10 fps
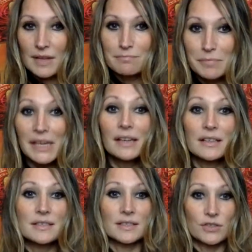be in
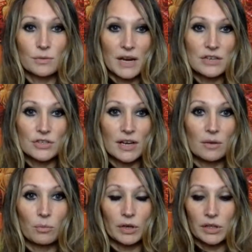a
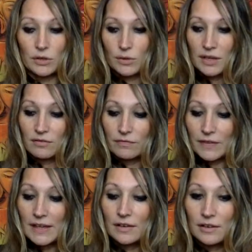situation where you can
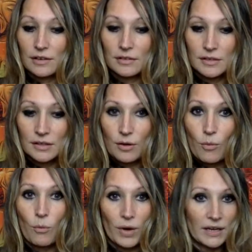feel
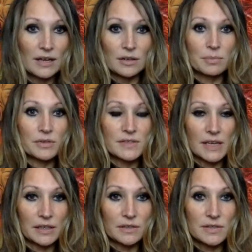
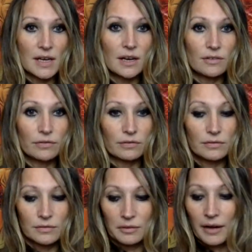100% yourself,
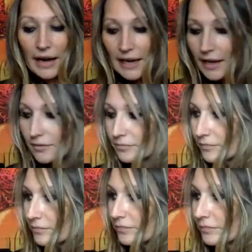right?
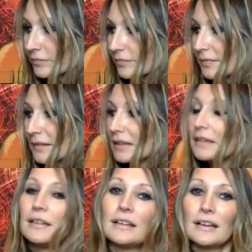
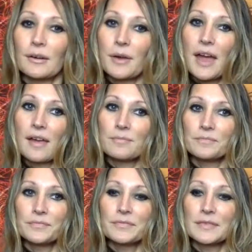Okay.
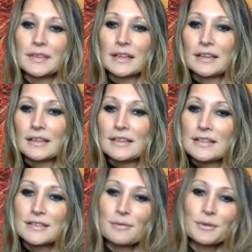
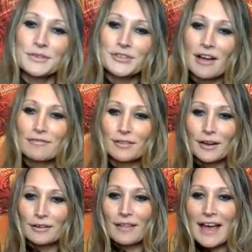So we'll shuffle
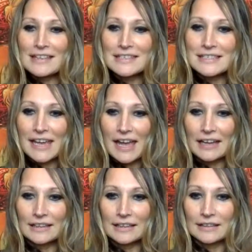our last deck.